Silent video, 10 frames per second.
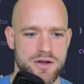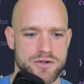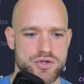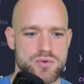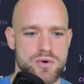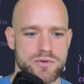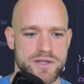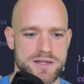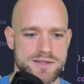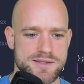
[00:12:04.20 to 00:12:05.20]
2
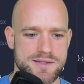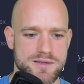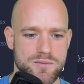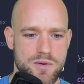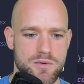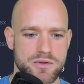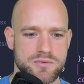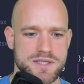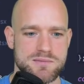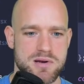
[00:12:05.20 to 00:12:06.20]
contents we want to
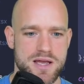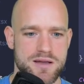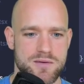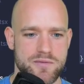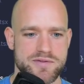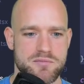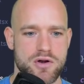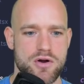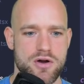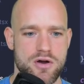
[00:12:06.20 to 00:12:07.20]
display with some
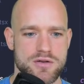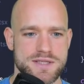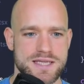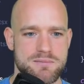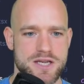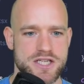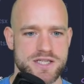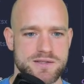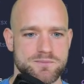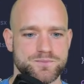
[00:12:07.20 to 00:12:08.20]
colors,
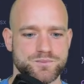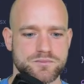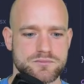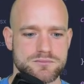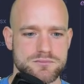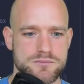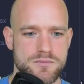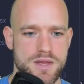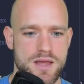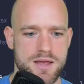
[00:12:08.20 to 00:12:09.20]
images.
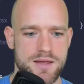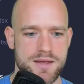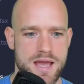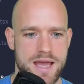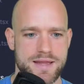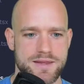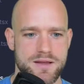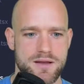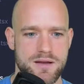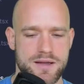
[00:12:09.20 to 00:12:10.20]
And
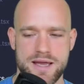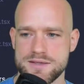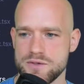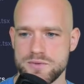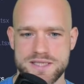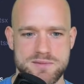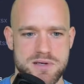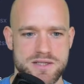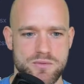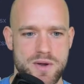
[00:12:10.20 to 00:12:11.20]
so we
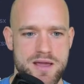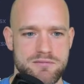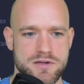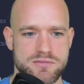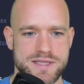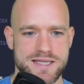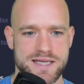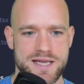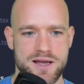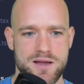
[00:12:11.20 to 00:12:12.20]
display the wave, which we see
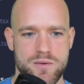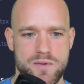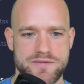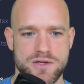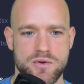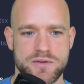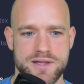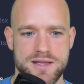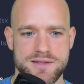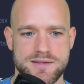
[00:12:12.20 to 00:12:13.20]
here. We have the
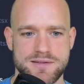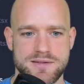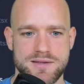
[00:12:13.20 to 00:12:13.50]
content,